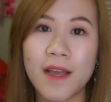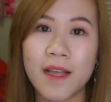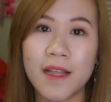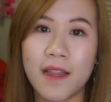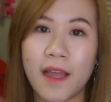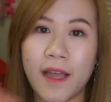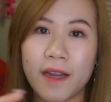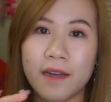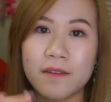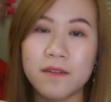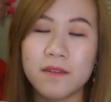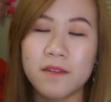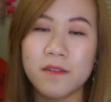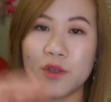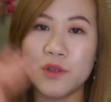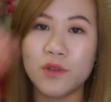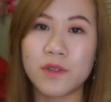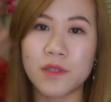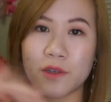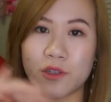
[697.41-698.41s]
like
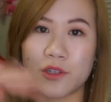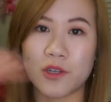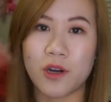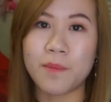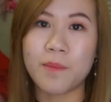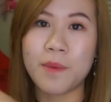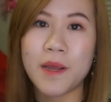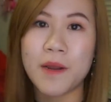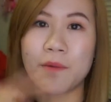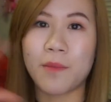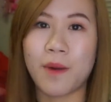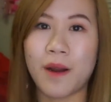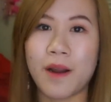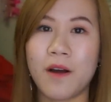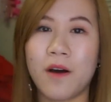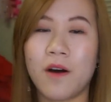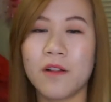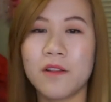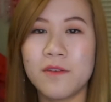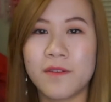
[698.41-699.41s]
use their Sharpie and write
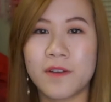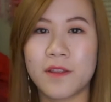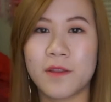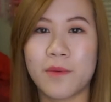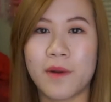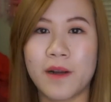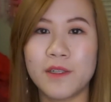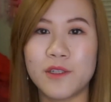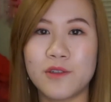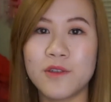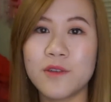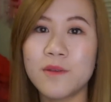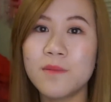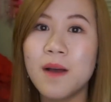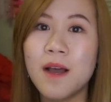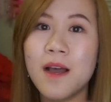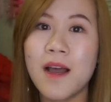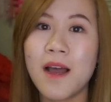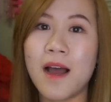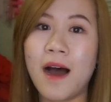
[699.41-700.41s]
all over the restroom.
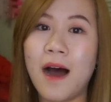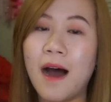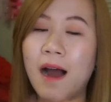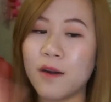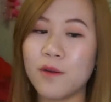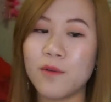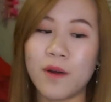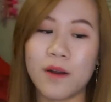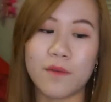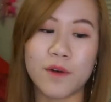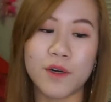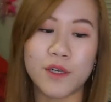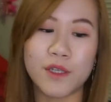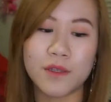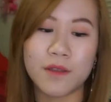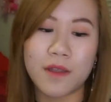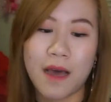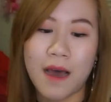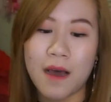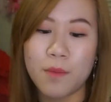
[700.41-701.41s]
I don't ever
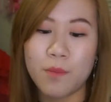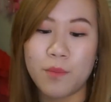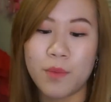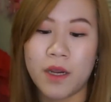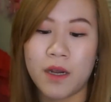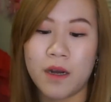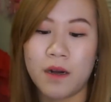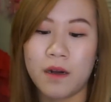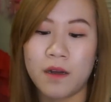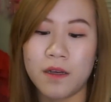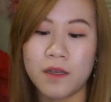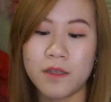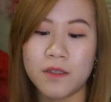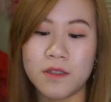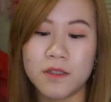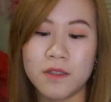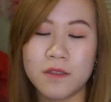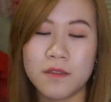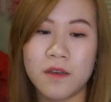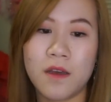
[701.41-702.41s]
do that, because
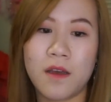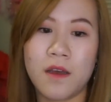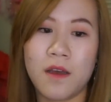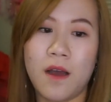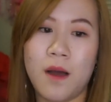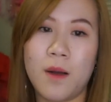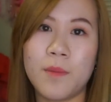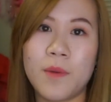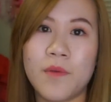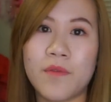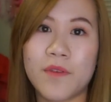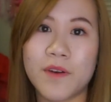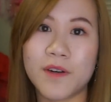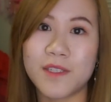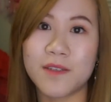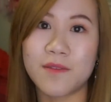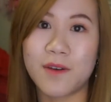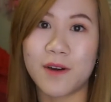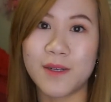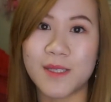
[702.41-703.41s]
I mean,
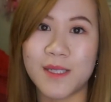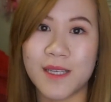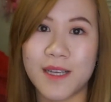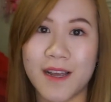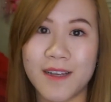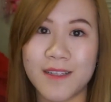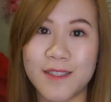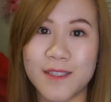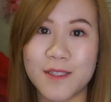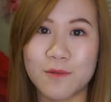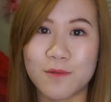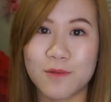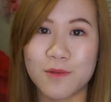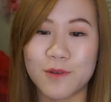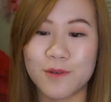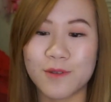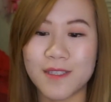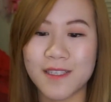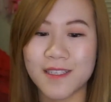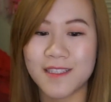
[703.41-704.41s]
first of all, it's against the
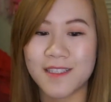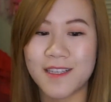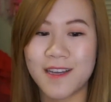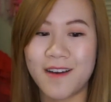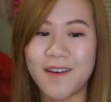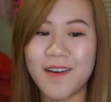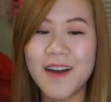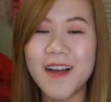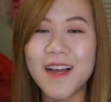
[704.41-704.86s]
rules. So